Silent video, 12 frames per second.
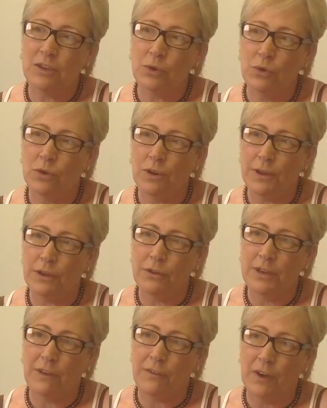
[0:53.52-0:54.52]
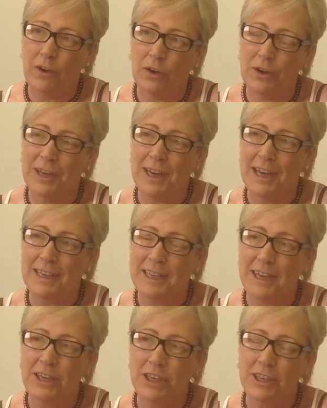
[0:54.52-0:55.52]
in total through different
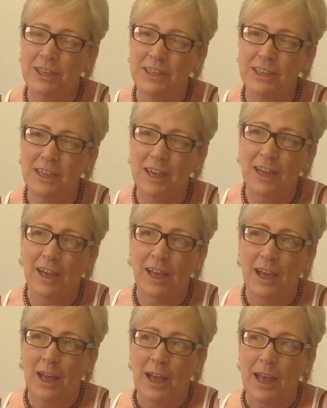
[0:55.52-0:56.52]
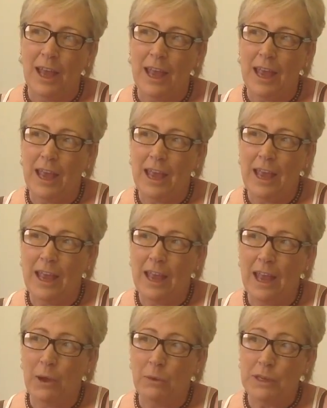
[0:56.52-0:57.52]
organisations.
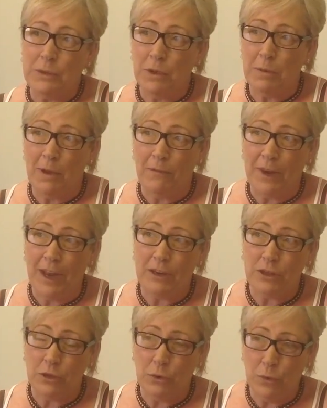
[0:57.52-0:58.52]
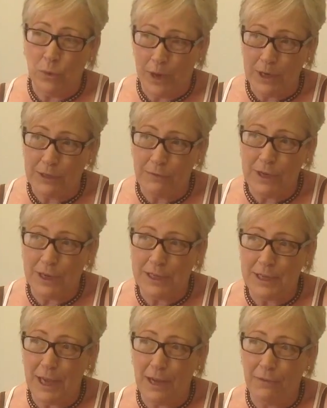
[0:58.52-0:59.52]
It was one of my friends who works for
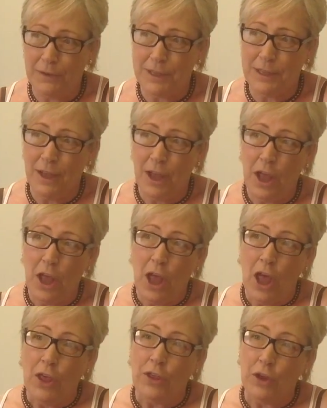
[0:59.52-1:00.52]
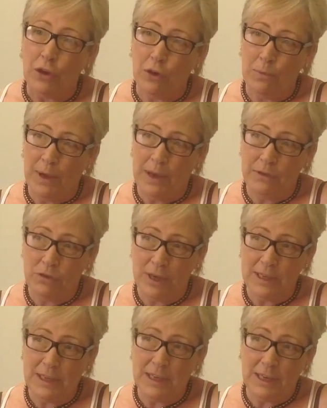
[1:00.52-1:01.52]
yourselves that got me
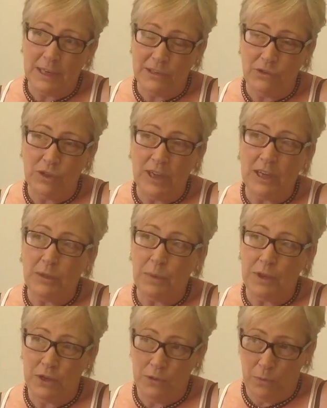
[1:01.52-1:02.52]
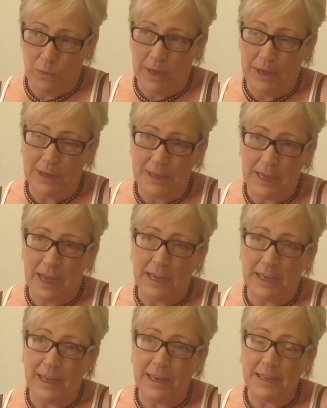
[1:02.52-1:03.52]
interested and intrigued with
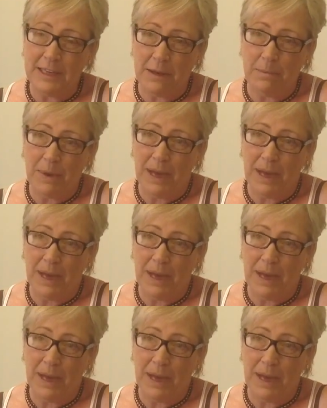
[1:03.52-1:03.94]
Cyrenians in